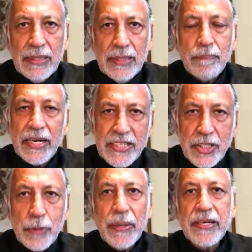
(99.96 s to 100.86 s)

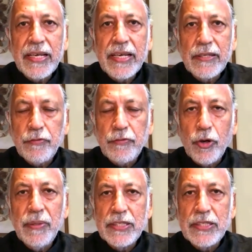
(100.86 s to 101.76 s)
participating in the
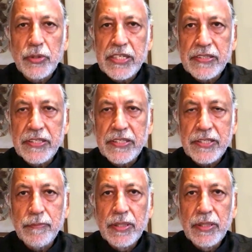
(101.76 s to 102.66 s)
formal education
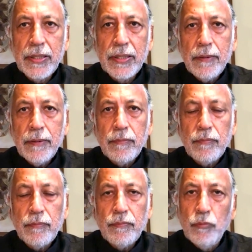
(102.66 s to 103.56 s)
system
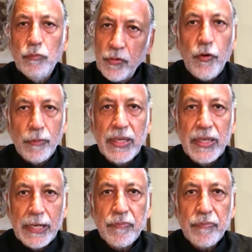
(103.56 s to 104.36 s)
more formally?